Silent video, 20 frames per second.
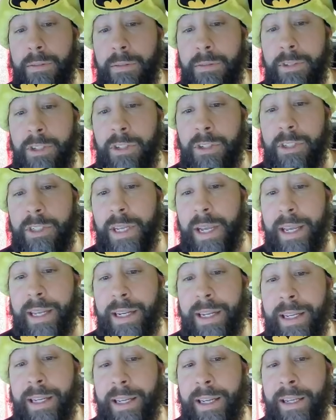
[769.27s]

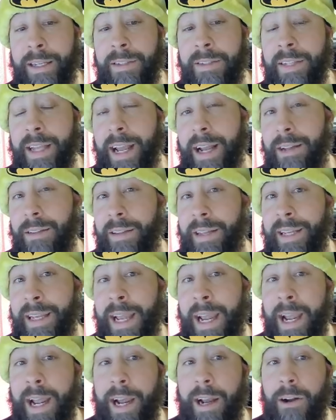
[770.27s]
deciding exactly
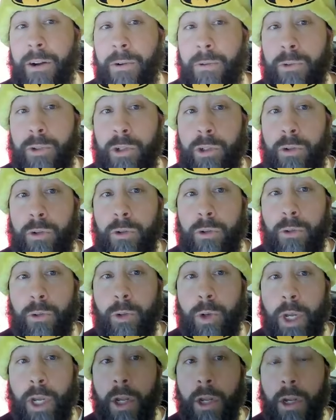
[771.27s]
how to